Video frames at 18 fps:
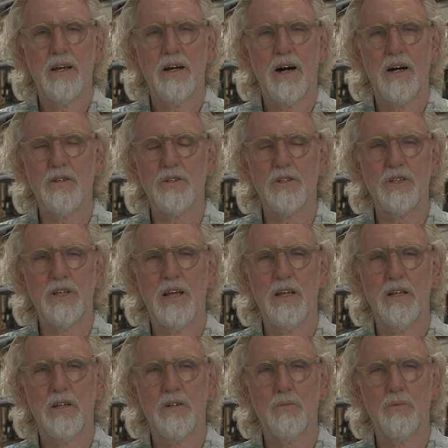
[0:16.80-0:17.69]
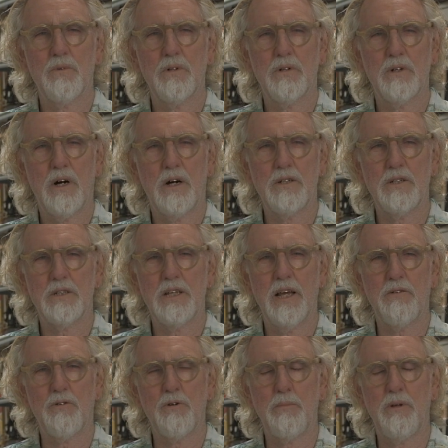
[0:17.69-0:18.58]
just
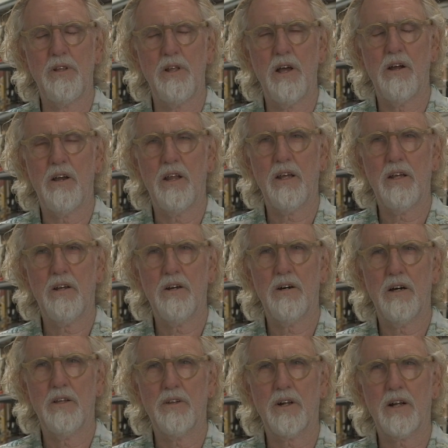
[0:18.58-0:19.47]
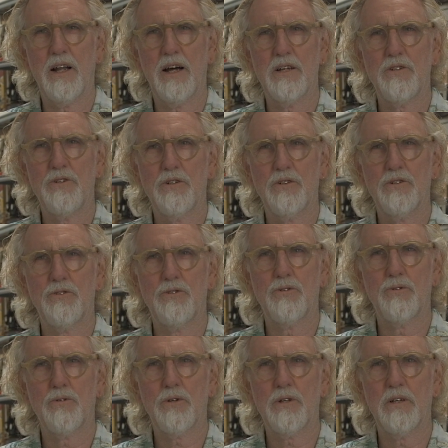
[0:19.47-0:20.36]
happened to be the only guy in the class who could
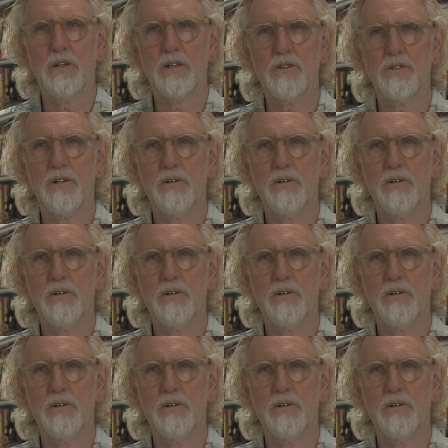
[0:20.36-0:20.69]
draw things,